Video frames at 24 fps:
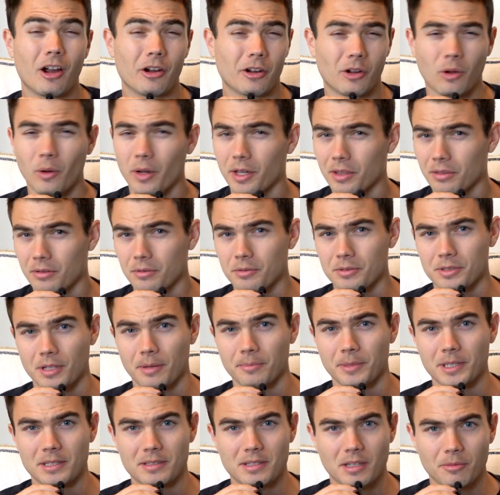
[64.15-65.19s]
are going through
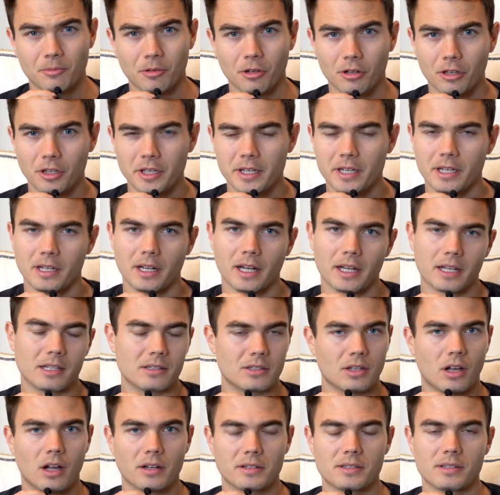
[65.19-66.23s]
something similarly, and I can
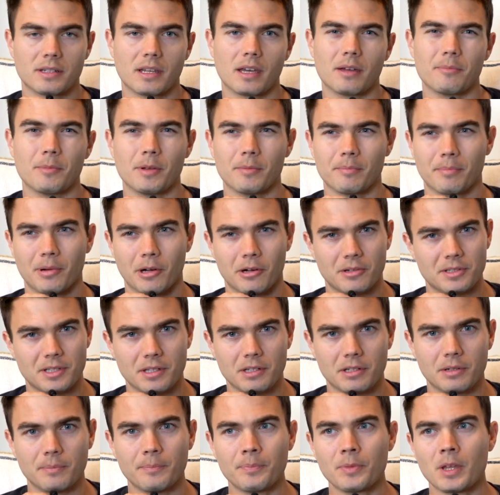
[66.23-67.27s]
talk to them in
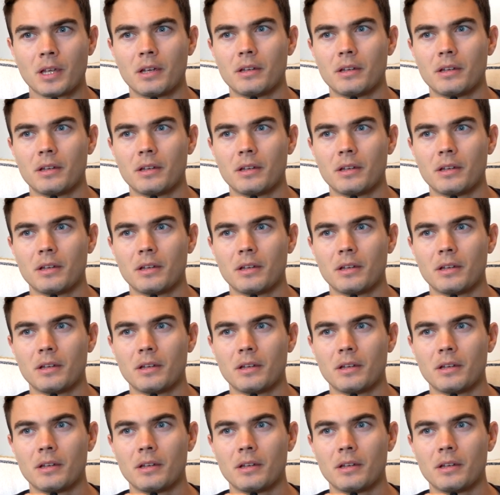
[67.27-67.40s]
person.